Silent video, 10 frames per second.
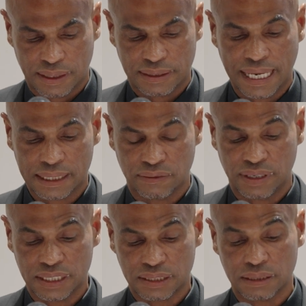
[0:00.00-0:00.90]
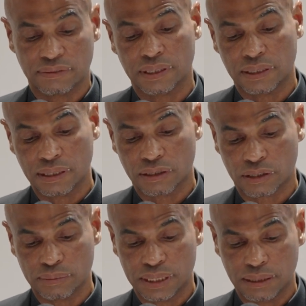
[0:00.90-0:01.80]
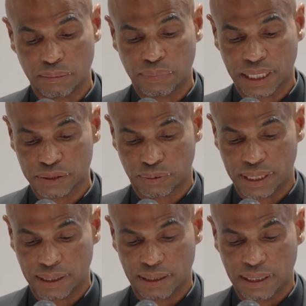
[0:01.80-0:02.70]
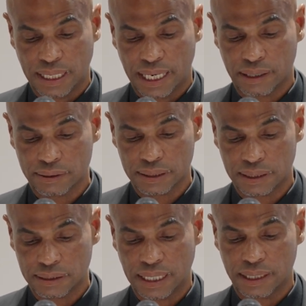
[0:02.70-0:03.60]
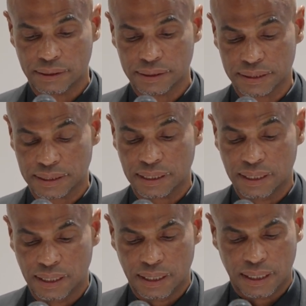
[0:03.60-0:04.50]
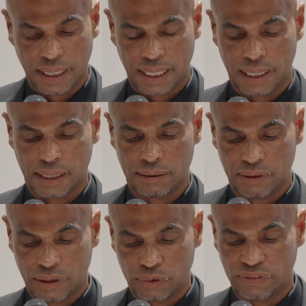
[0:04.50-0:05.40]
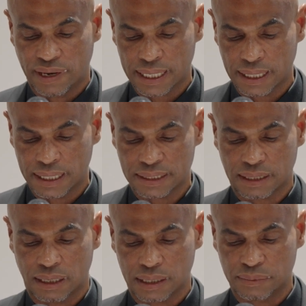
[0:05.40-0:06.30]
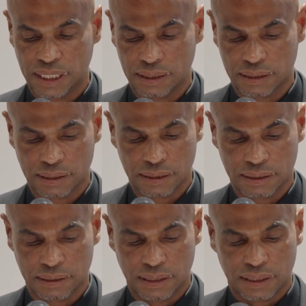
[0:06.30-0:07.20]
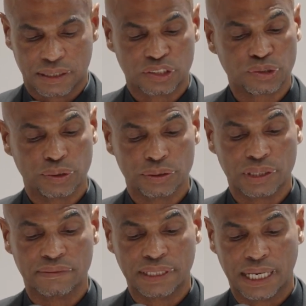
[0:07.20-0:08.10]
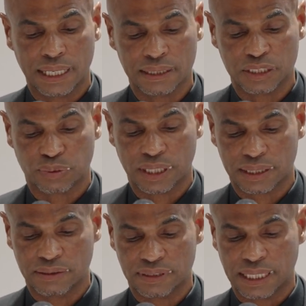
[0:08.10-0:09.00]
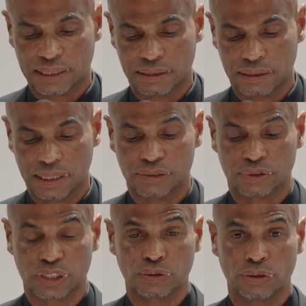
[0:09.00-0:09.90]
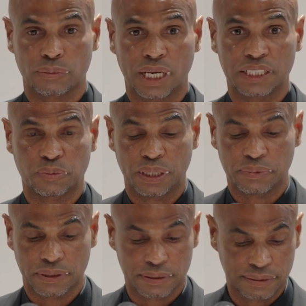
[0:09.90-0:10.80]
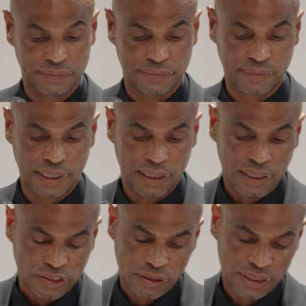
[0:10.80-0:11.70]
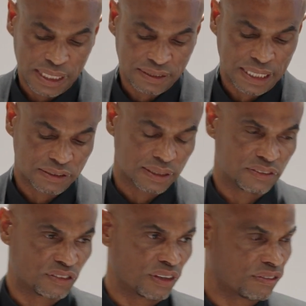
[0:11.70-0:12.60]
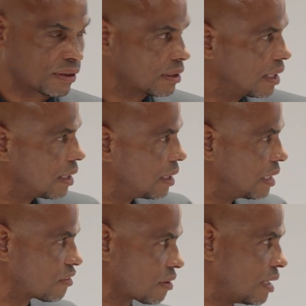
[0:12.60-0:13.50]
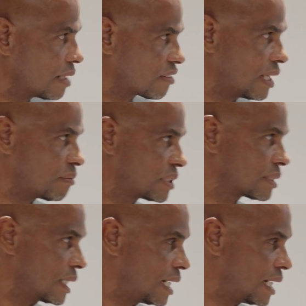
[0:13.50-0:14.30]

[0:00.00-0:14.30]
The activation of an urban beltway heralds a revitalized economy. Control of the island's productive sector is restored by its people. So essentially, it's just it's a concept